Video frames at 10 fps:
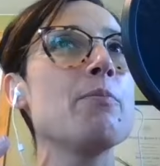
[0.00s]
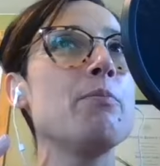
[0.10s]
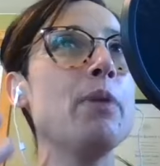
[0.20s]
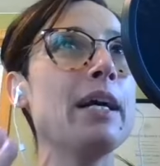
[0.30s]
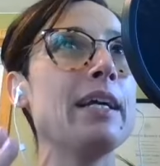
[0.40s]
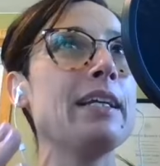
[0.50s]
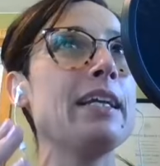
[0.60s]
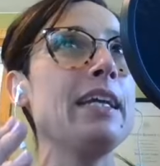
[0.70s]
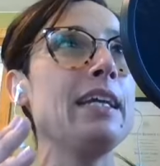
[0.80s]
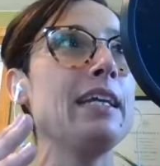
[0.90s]
But
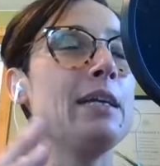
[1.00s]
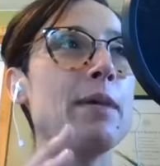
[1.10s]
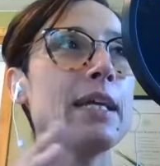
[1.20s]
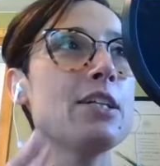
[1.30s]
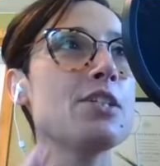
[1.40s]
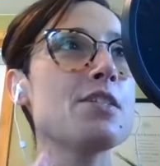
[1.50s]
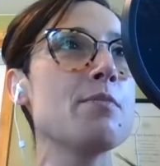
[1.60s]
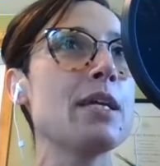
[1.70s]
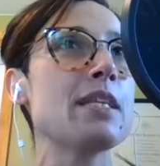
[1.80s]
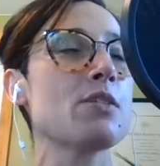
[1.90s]
he he manages to
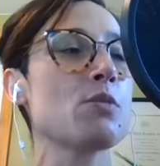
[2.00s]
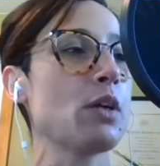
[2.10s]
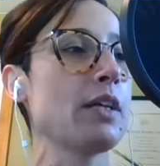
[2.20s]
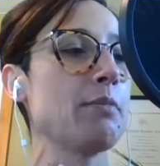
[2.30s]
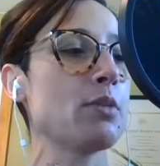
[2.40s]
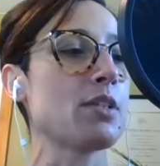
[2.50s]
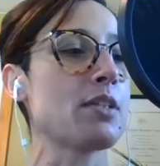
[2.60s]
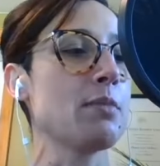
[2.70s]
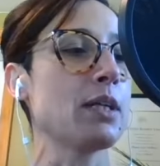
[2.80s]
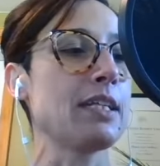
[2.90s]
make this work. He puts
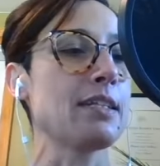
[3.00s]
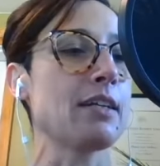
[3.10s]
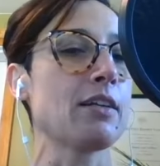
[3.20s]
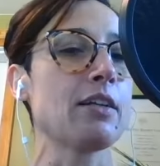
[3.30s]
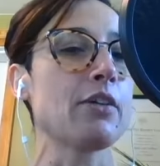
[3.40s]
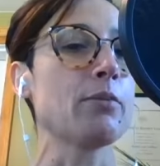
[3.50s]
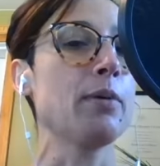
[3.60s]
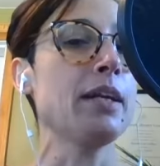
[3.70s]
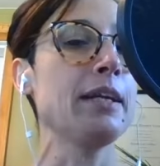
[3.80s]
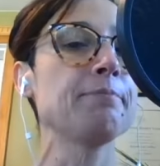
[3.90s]
the monkey's head on another
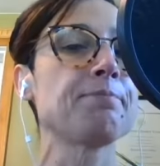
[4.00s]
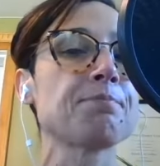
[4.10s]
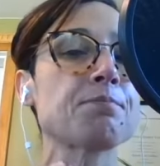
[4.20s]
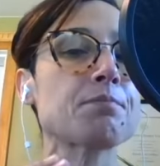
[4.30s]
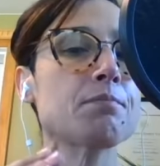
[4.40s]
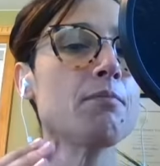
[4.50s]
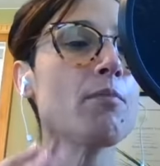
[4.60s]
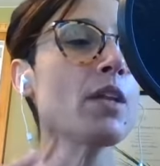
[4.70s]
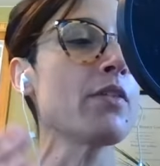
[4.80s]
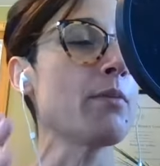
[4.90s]
body
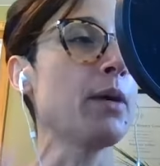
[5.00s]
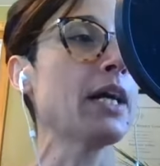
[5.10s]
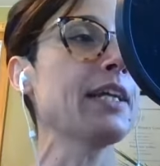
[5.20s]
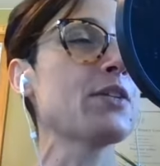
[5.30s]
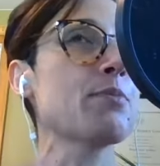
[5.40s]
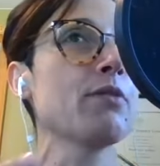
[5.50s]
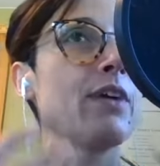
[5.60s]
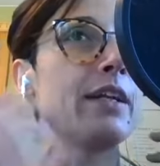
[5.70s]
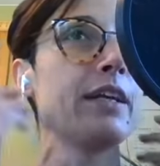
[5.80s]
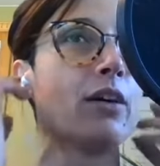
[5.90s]
the body is
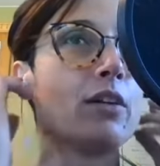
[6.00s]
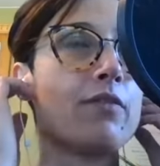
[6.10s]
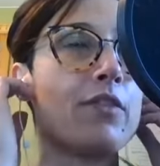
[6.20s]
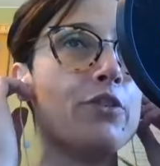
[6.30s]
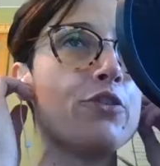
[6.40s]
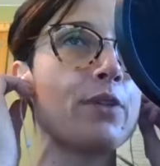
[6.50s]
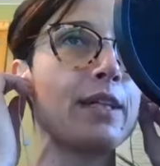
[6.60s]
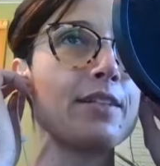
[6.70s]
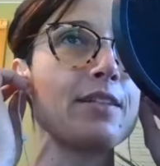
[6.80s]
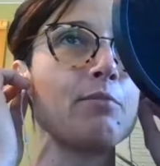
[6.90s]
providing all of the
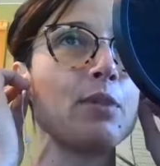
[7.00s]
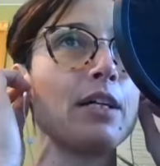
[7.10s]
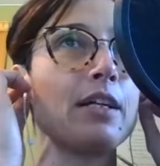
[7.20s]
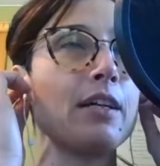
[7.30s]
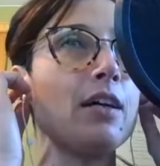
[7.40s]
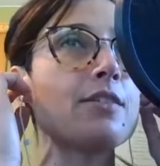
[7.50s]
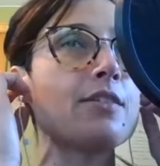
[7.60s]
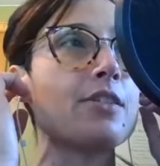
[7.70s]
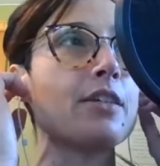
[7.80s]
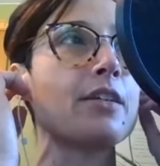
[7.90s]
nutrients and blood and
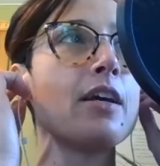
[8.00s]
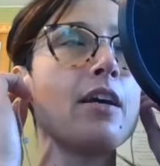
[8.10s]
oxygen.